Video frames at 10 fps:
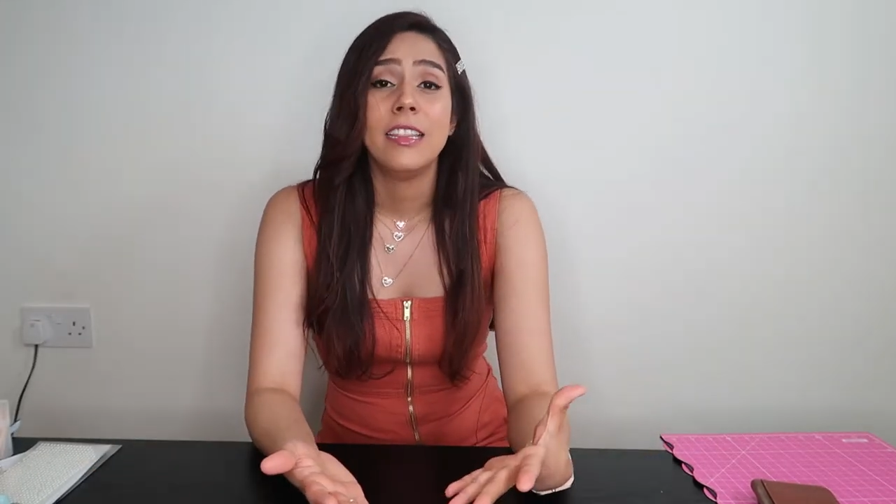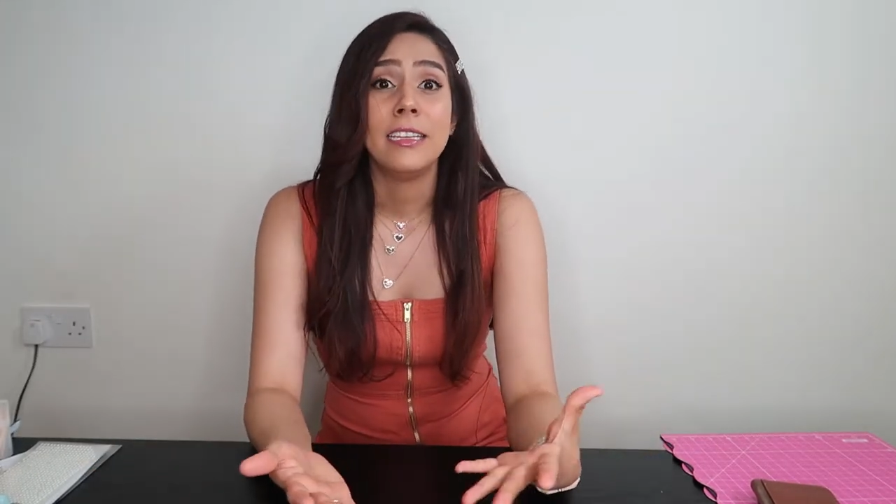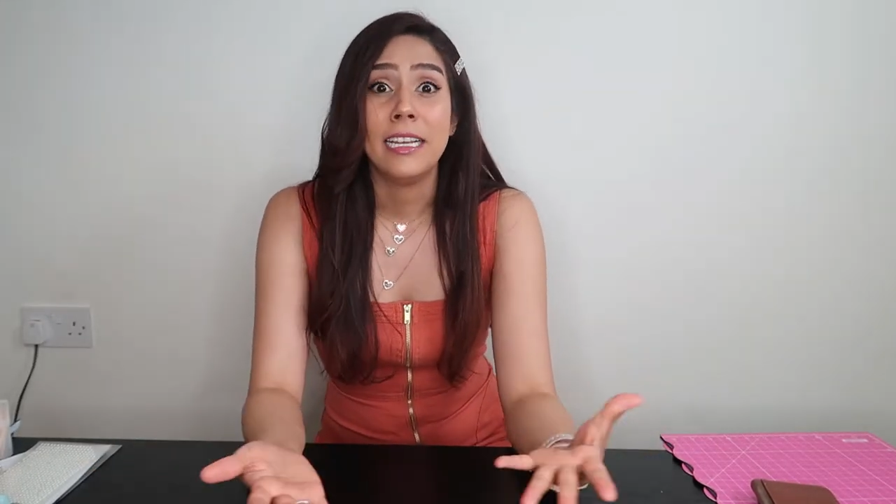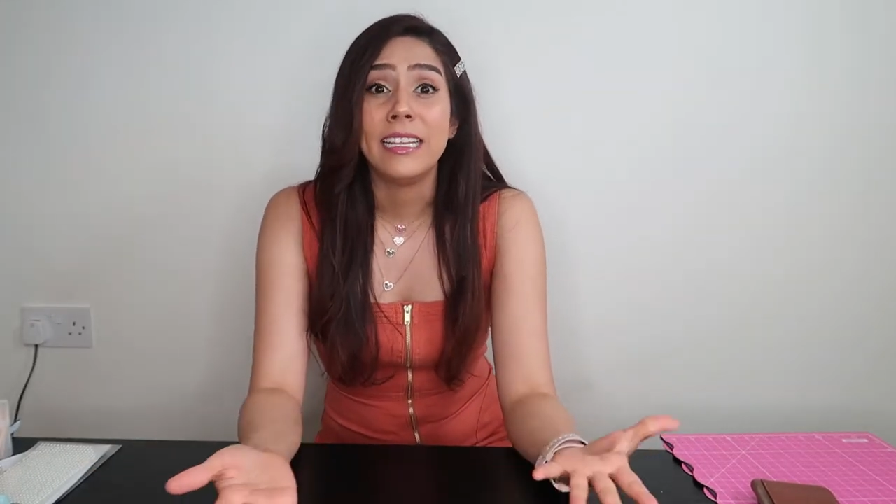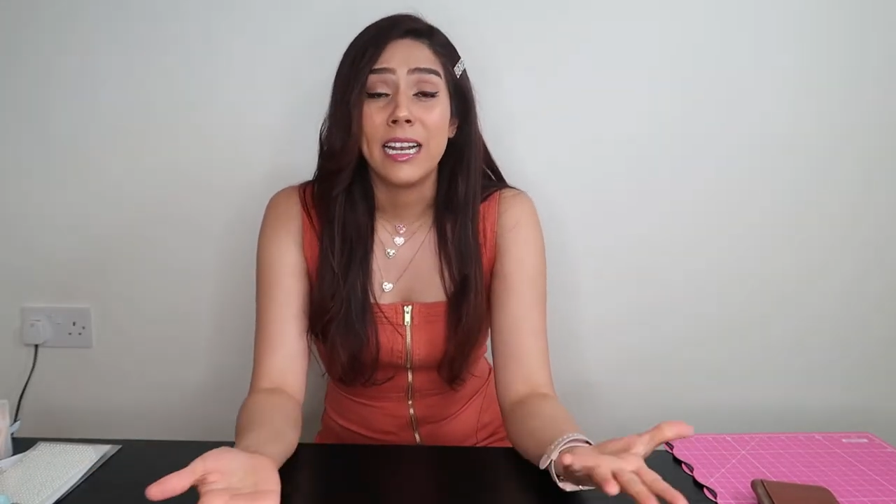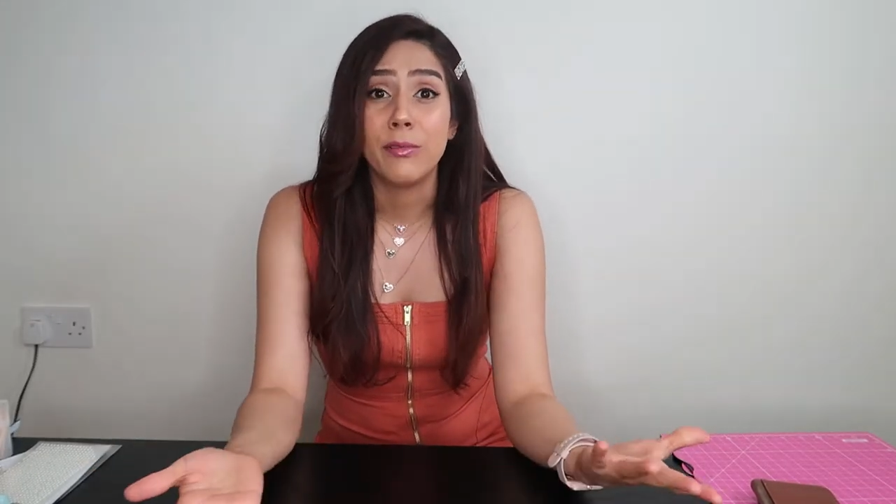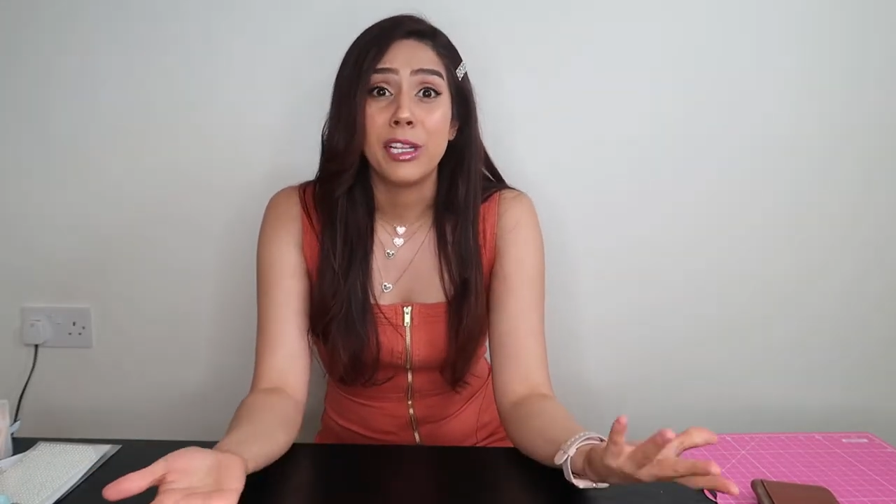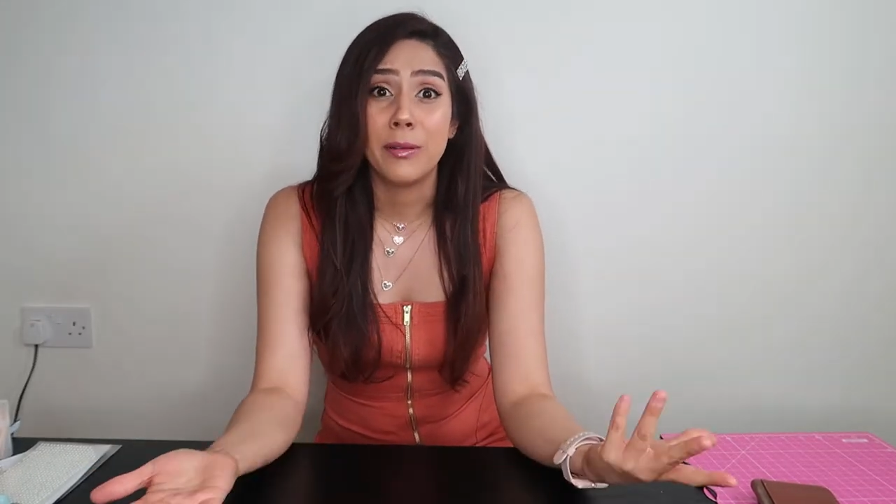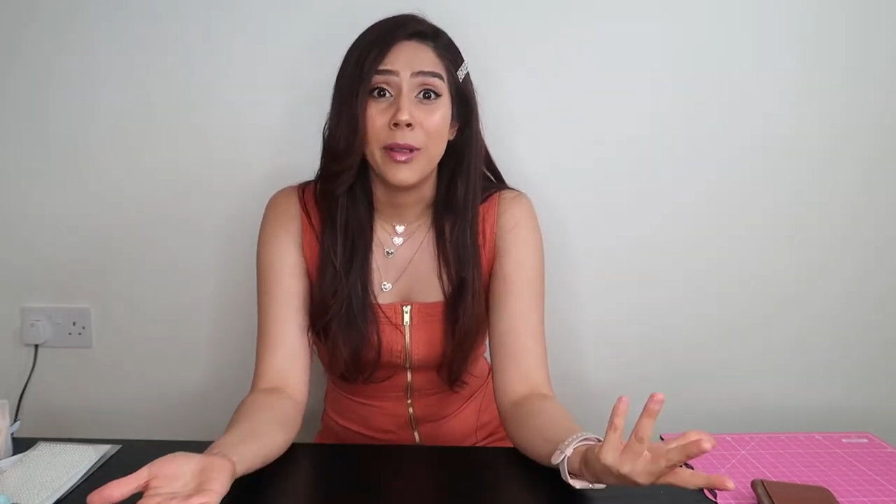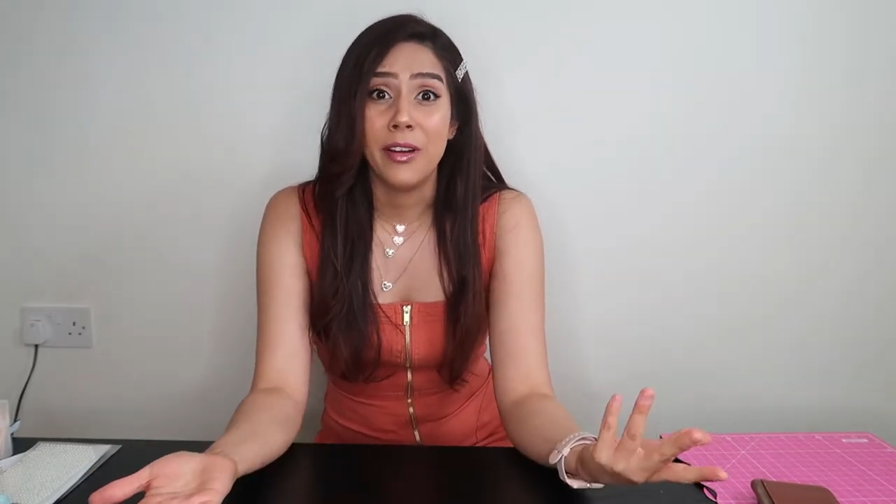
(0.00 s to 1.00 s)
the day that I would
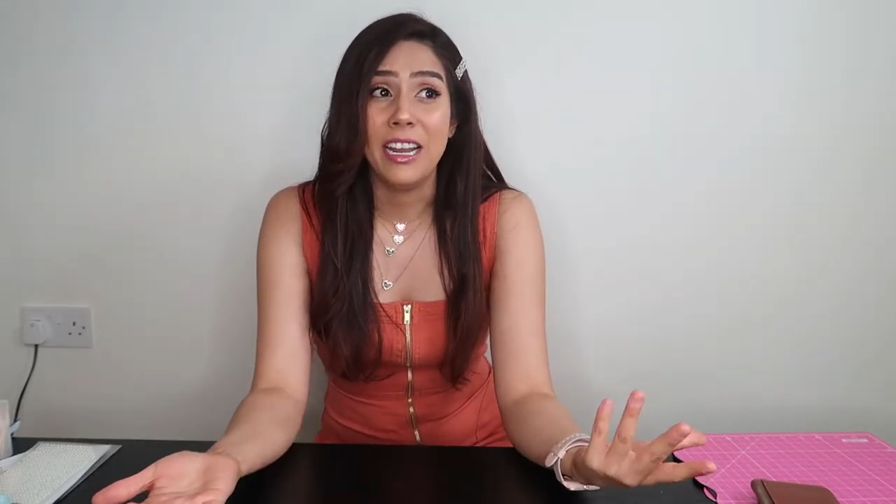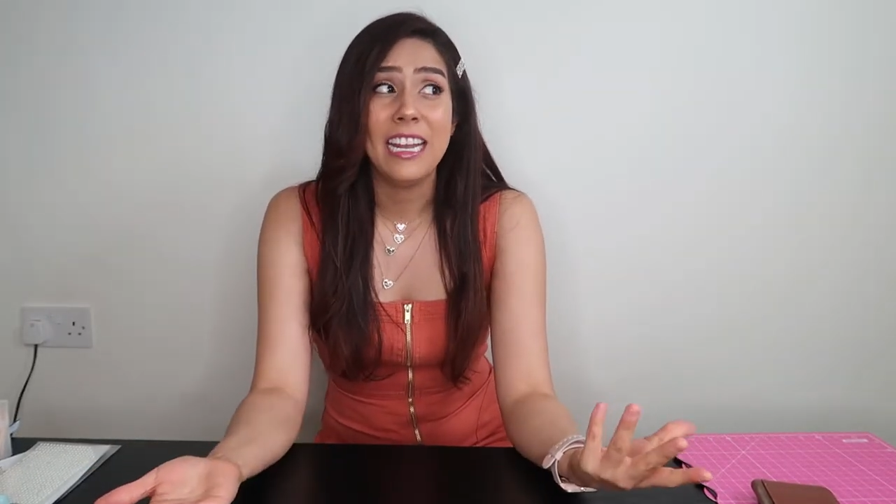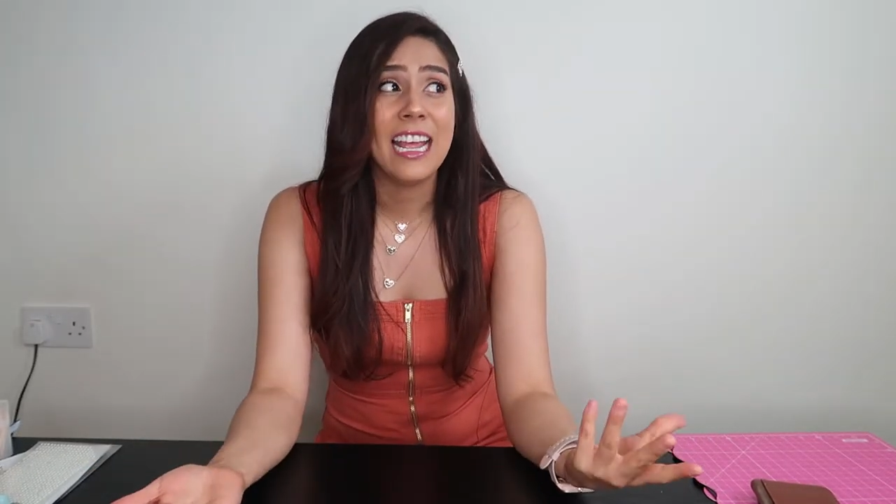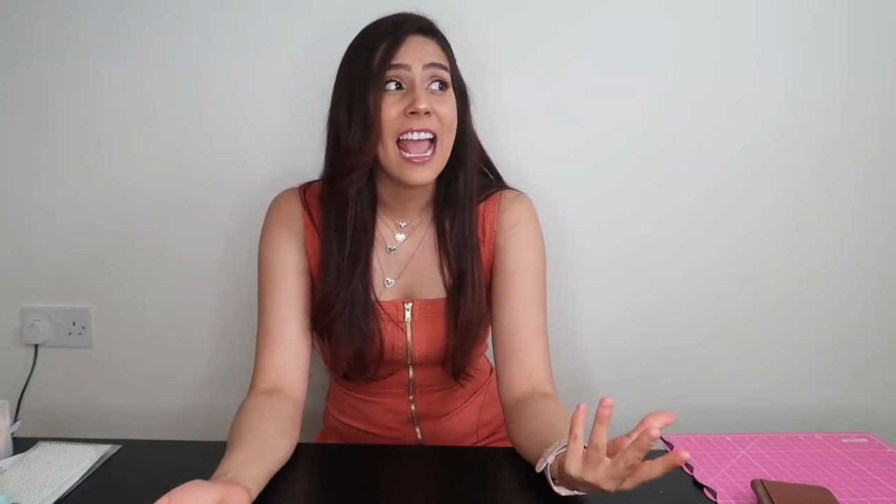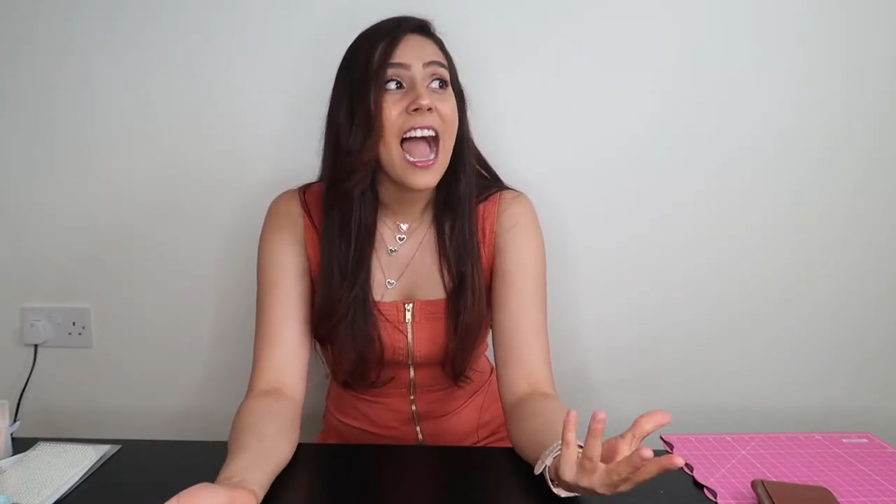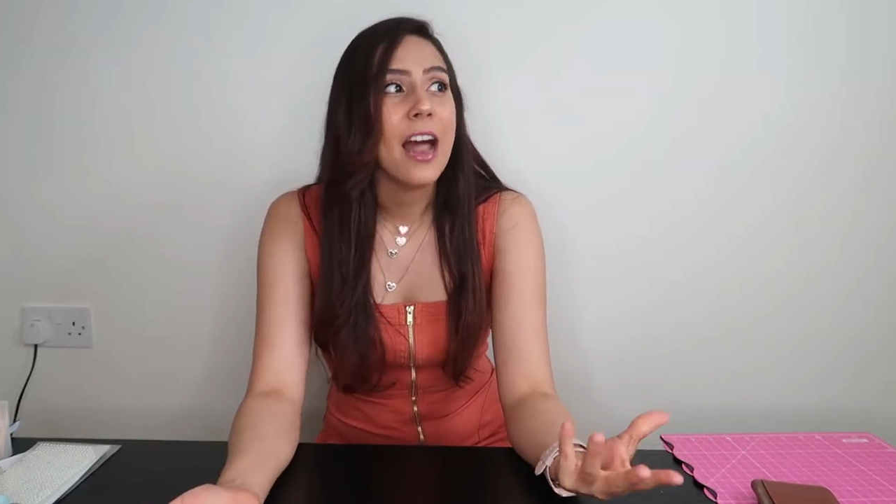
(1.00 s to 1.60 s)
get married